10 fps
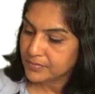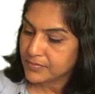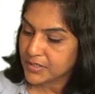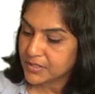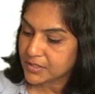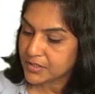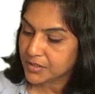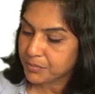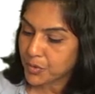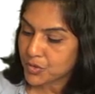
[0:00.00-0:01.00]
This is
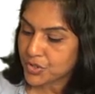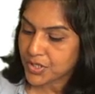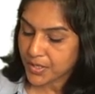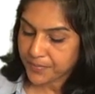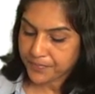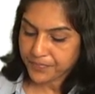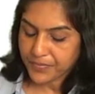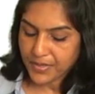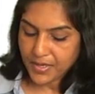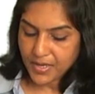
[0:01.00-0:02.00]
the posting.
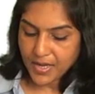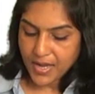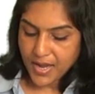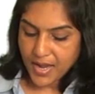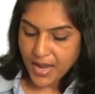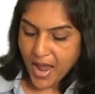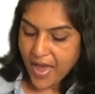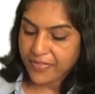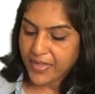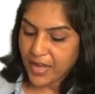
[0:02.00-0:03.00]

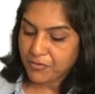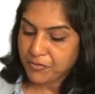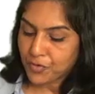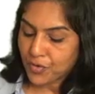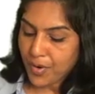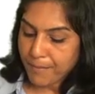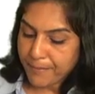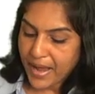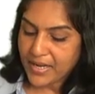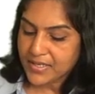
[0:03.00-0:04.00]
And therefore,
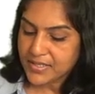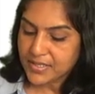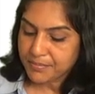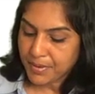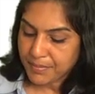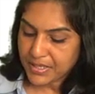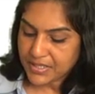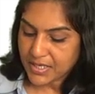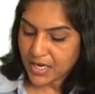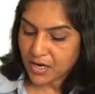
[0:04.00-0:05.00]
balance in Bimal's
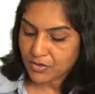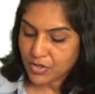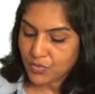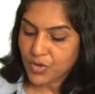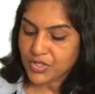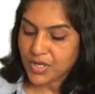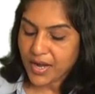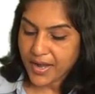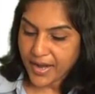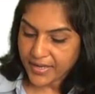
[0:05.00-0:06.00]
account was
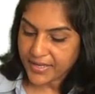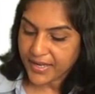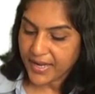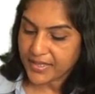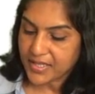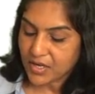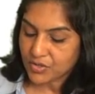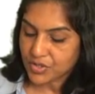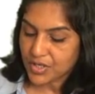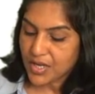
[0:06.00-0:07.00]

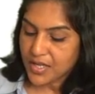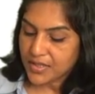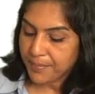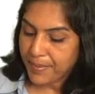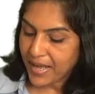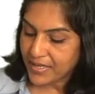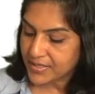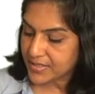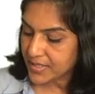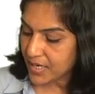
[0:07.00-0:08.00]
98,000. The
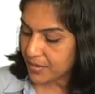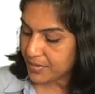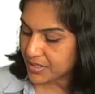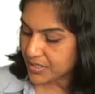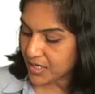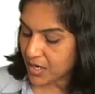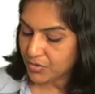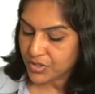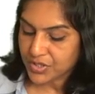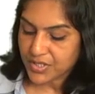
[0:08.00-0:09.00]
balance in Kamal's
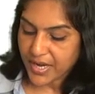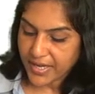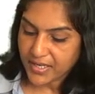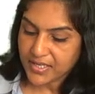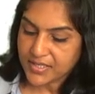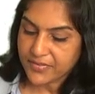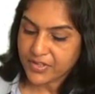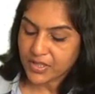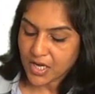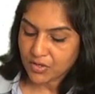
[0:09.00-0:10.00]
account is
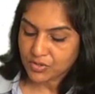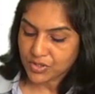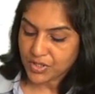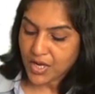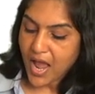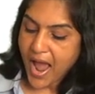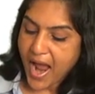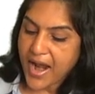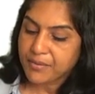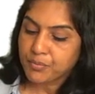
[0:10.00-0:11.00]
97,000.
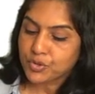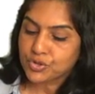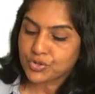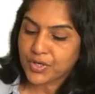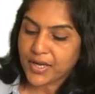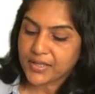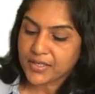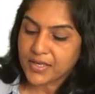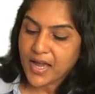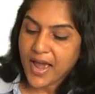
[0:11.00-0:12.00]
Add both
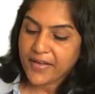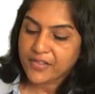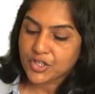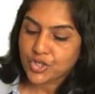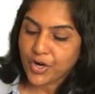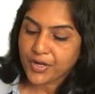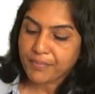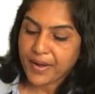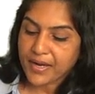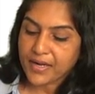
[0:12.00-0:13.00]
together and the joint
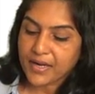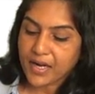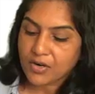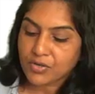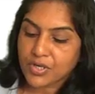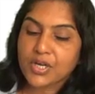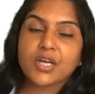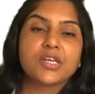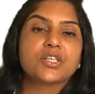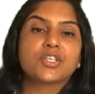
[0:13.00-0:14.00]
bank account
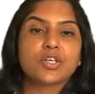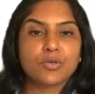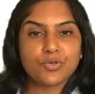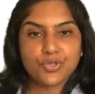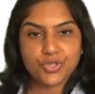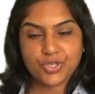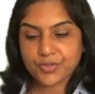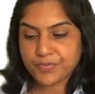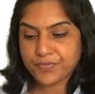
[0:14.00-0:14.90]
is closed.